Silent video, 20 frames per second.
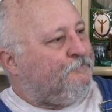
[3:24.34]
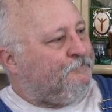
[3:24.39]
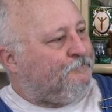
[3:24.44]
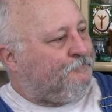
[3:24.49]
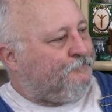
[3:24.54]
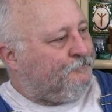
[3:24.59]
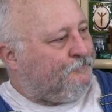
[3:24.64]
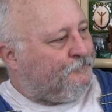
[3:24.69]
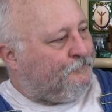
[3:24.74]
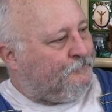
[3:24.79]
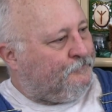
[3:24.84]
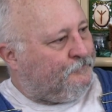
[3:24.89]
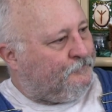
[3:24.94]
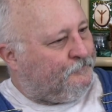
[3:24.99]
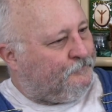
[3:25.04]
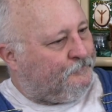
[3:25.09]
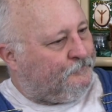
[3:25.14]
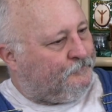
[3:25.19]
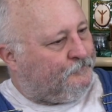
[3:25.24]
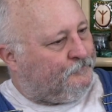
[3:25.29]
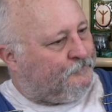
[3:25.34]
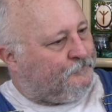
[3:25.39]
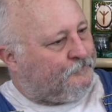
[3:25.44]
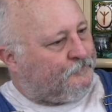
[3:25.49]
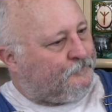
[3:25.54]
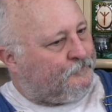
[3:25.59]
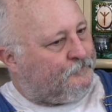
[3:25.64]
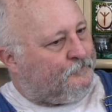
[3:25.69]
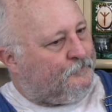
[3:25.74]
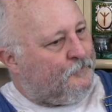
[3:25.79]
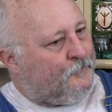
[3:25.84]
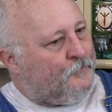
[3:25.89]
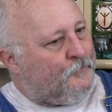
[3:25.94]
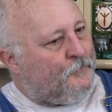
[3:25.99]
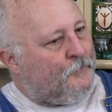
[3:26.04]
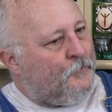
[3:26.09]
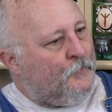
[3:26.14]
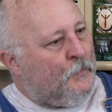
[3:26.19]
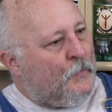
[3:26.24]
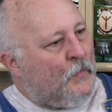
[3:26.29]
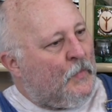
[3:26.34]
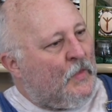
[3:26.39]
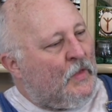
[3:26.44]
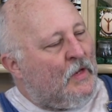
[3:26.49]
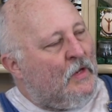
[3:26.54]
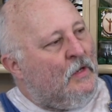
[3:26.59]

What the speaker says: Nothing is said.